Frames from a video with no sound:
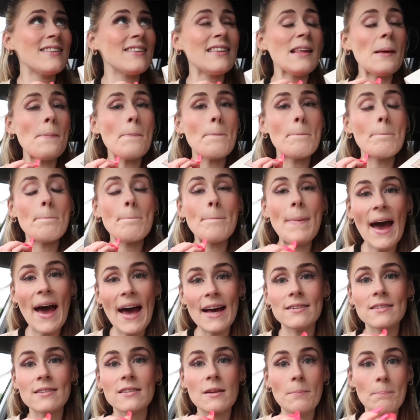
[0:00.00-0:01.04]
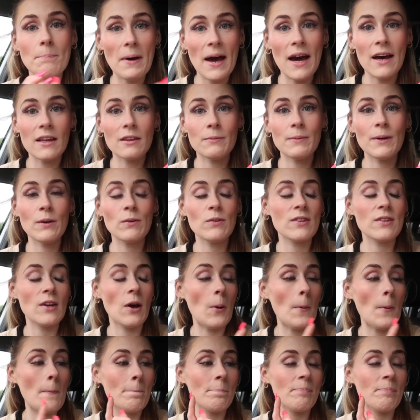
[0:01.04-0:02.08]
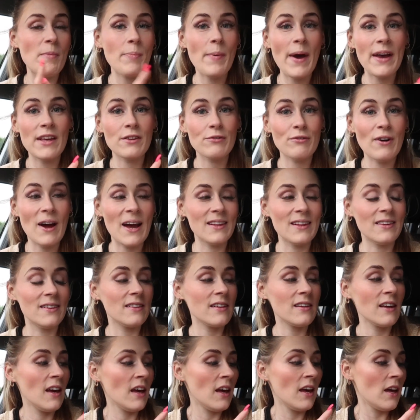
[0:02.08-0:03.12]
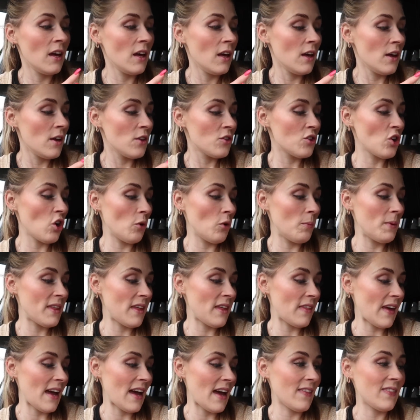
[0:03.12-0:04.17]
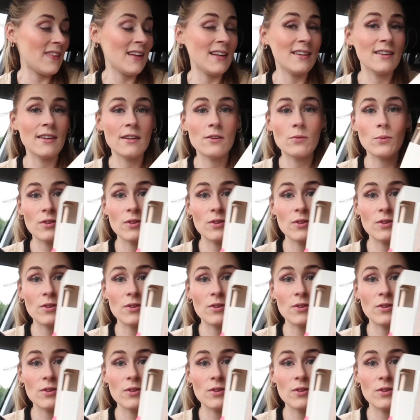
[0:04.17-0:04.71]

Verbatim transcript: is the best bath milk. So my best friend told me that they had these. This